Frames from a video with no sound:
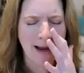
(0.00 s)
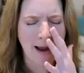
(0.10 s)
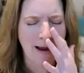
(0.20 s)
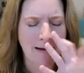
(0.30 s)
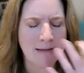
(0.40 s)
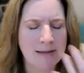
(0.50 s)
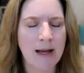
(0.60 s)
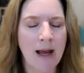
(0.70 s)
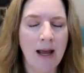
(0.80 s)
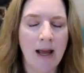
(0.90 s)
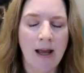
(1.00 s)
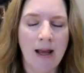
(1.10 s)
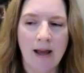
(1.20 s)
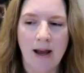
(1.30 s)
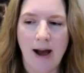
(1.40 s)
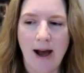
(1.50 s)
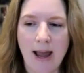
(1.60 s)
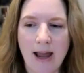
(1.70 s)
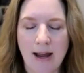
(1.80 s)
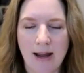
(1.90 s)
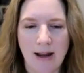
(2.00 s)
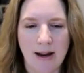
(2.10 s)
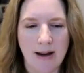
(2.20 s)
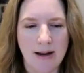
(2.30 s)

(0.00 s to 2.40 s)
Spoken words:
and I